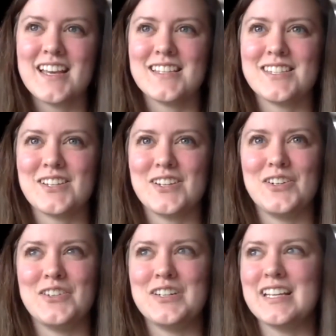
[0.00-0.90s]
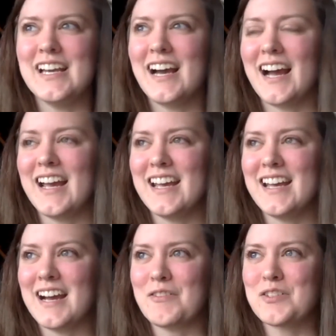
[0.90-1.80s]
So yeah,
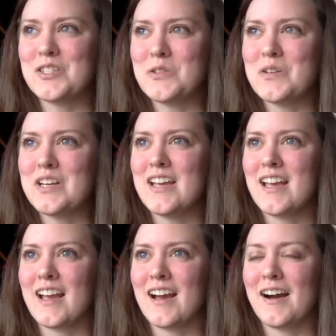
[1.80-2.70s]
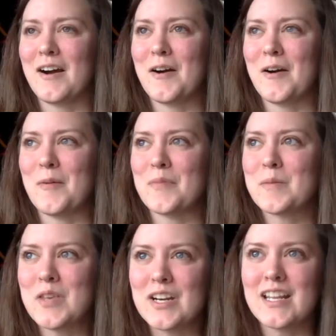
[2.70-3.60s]
I was doing
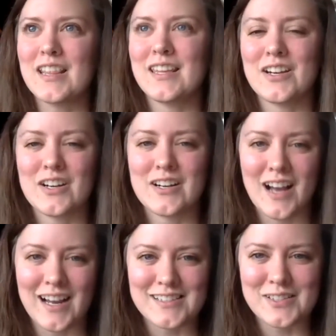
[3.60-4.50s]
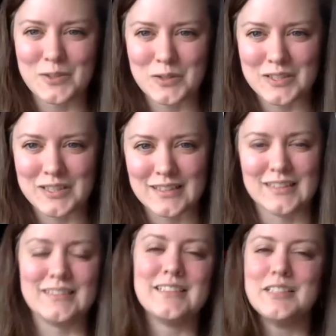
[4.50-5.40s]
community theater in high school
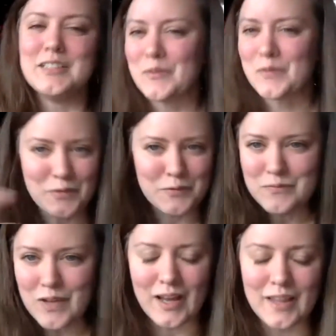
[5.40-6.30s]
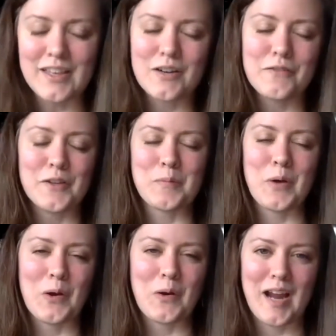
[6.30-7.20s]
and a theater film
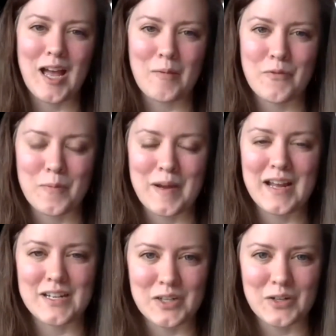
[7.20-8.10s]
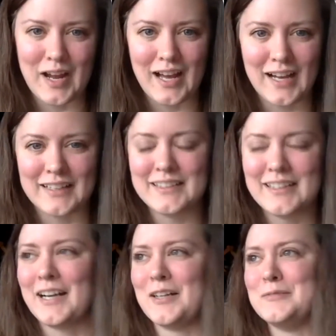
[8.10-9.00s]
program for my undergrad,
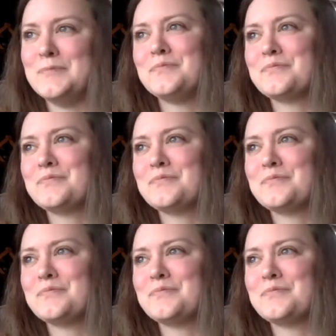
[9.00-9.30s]
a